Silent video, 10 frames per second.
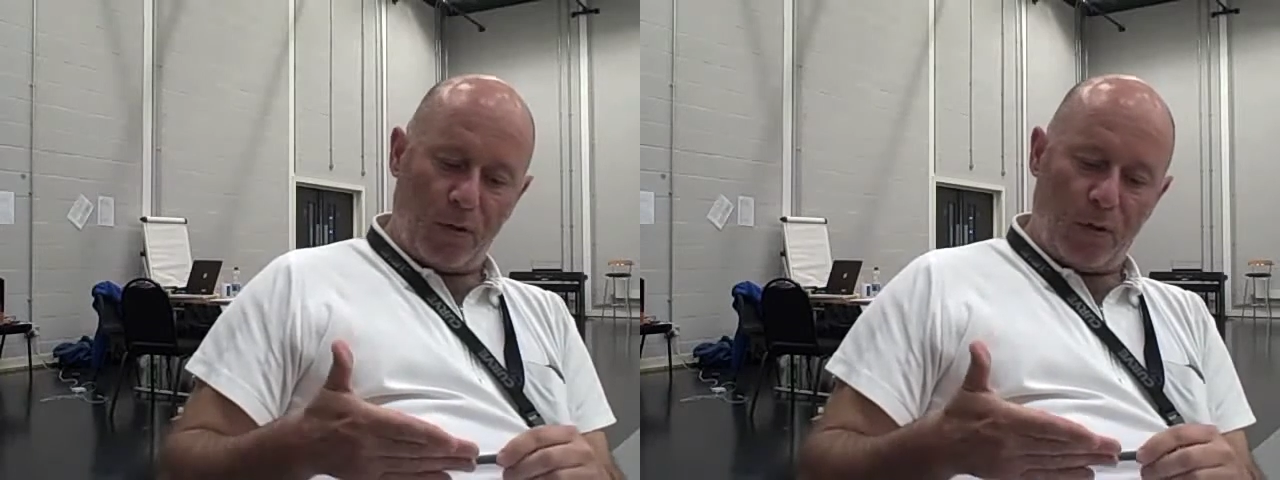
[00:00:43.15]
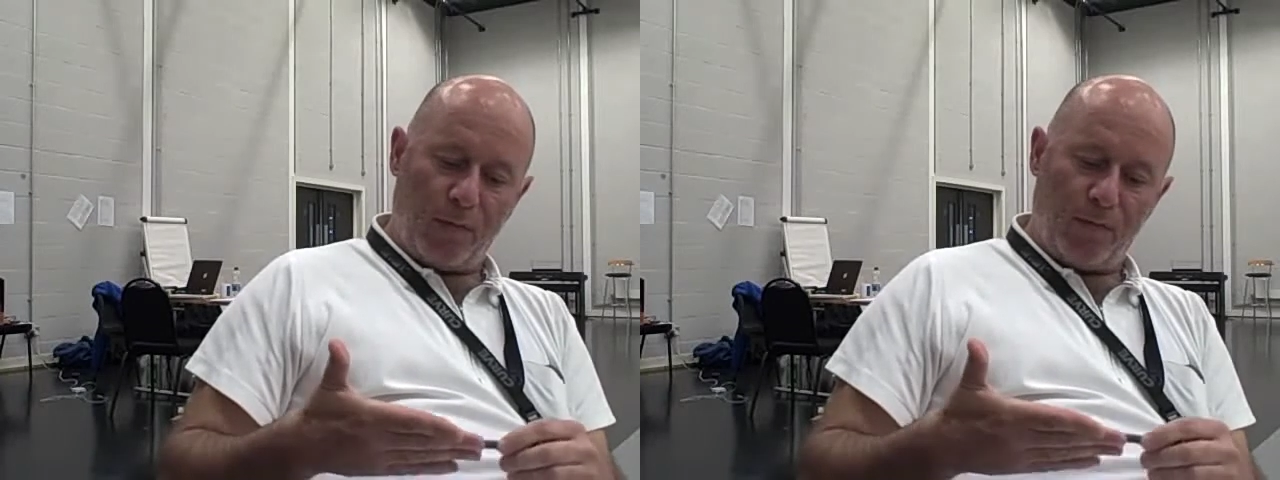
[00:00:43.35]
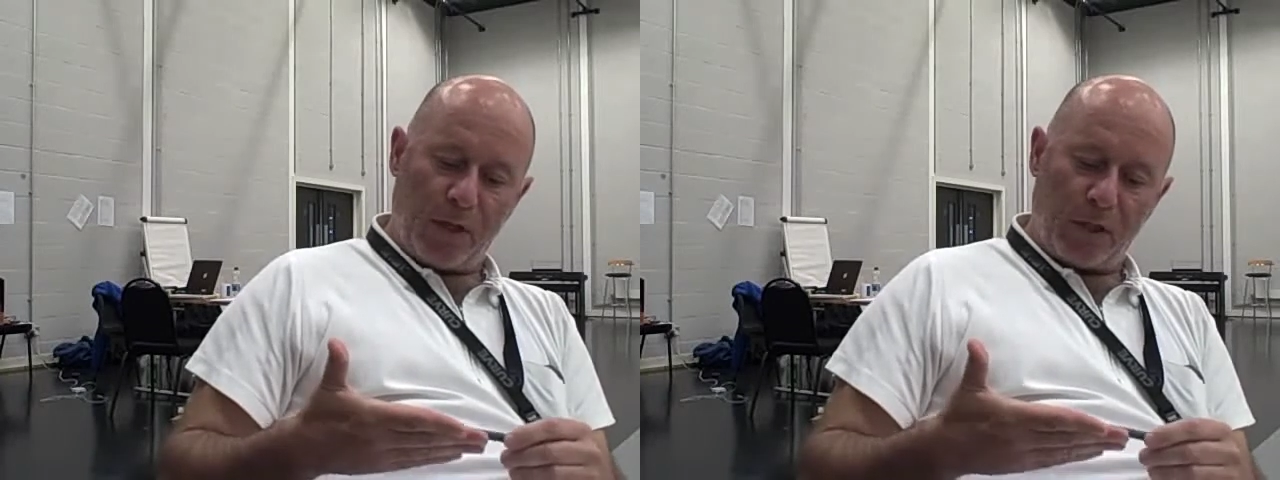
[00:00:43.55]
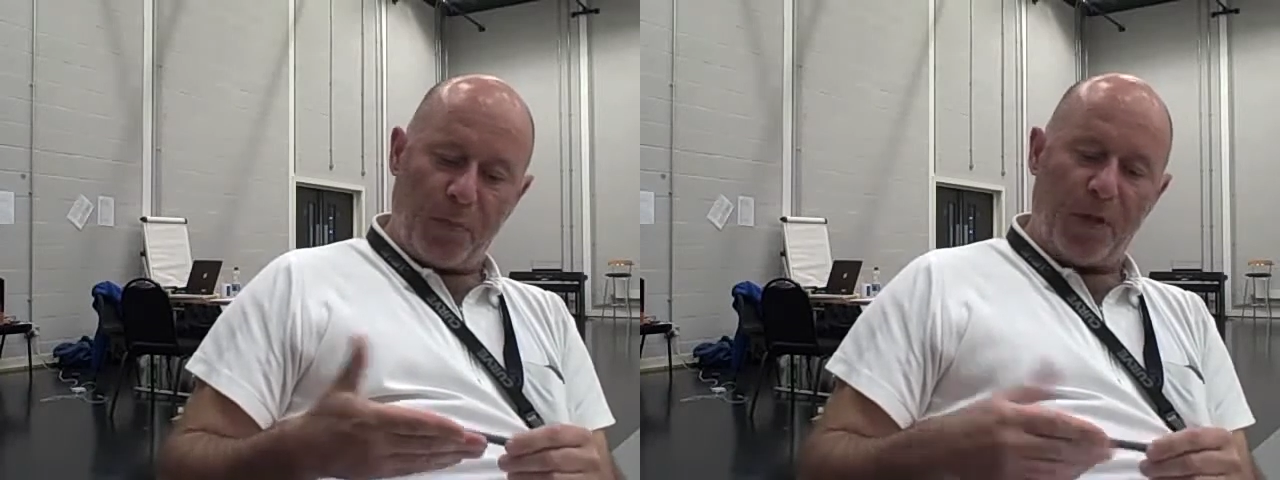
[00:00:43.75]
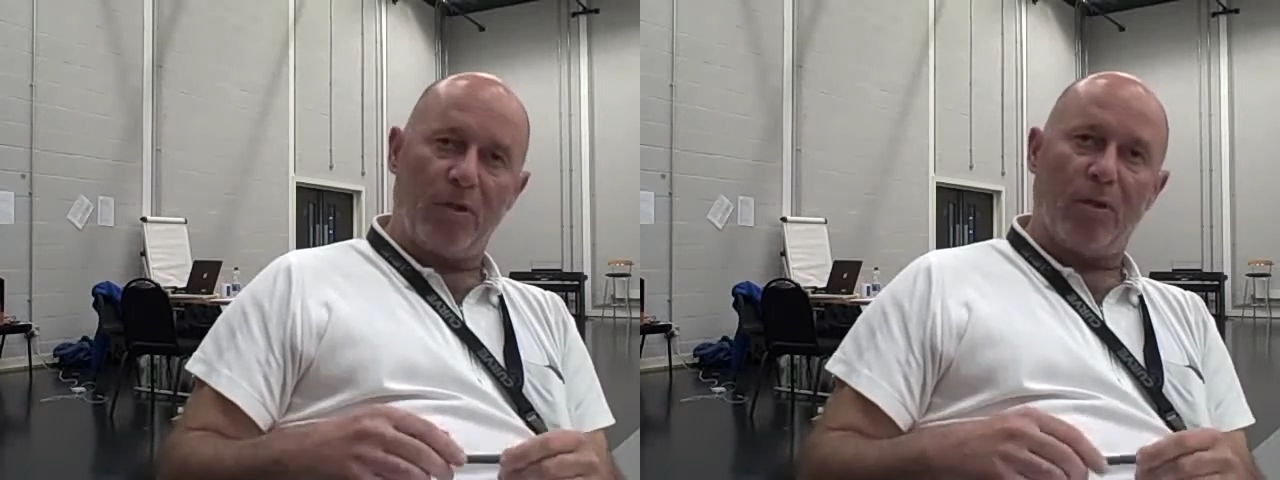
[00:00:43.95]
they've
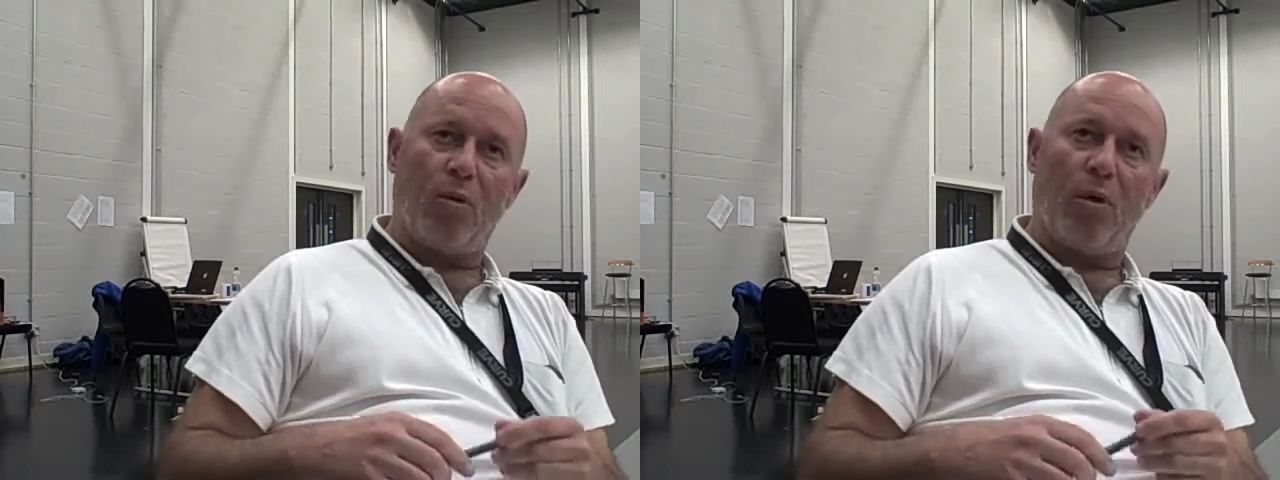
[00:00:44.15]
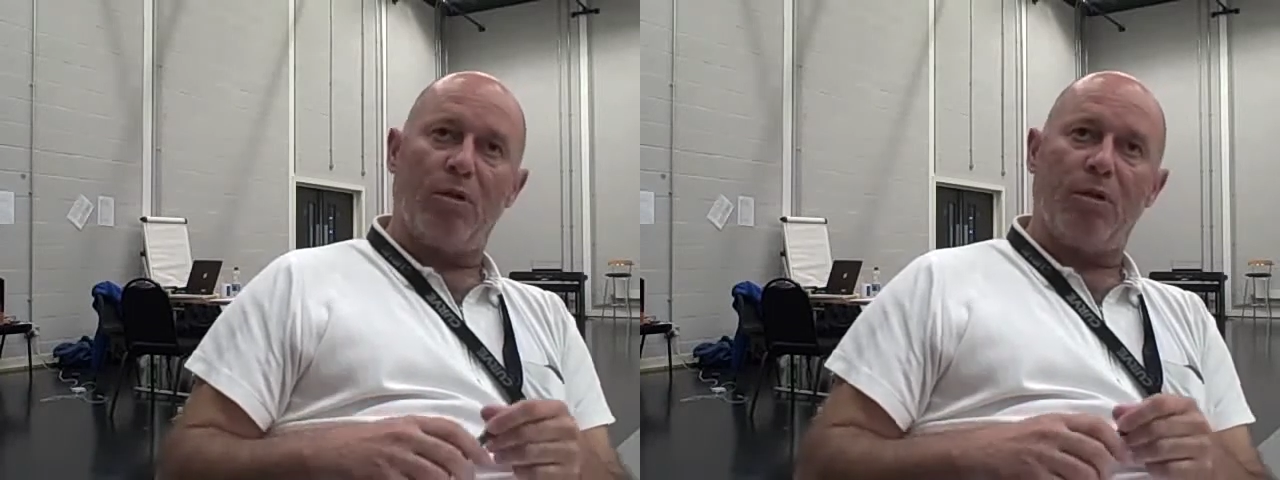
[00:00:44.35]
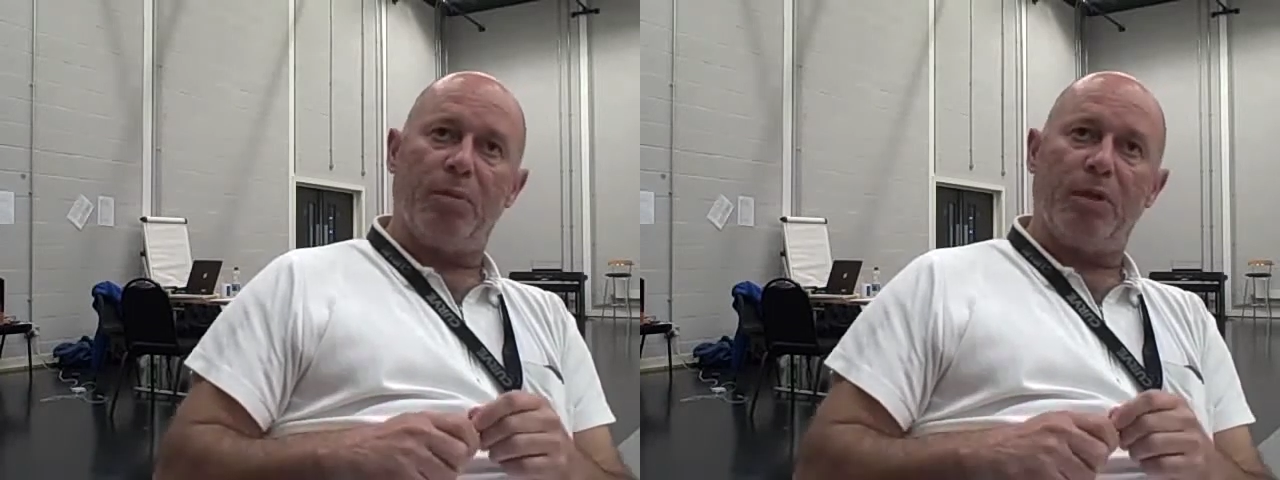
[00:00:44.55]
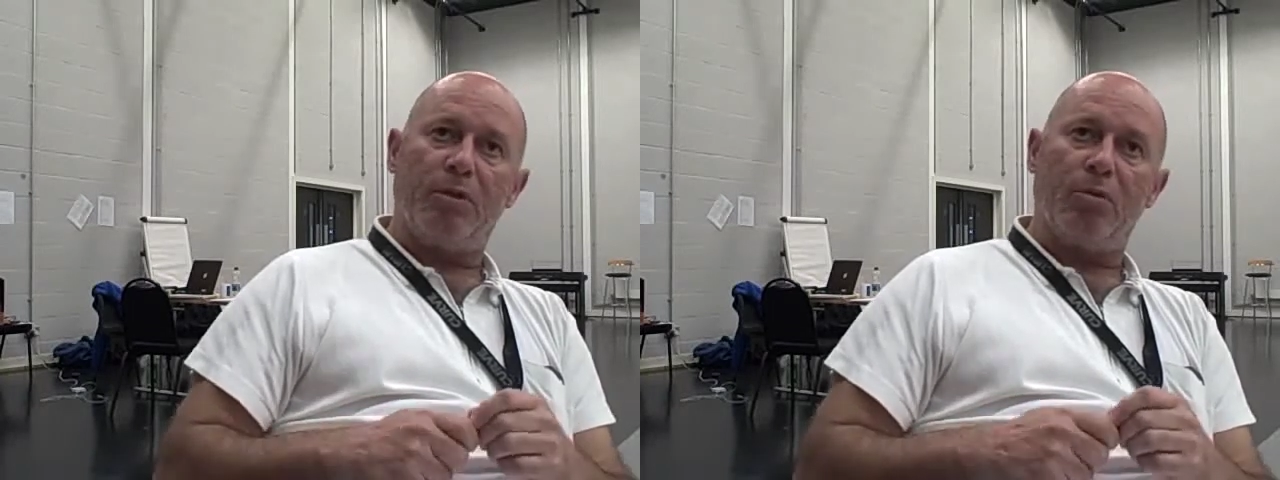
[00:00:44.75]
experienced a quality piece of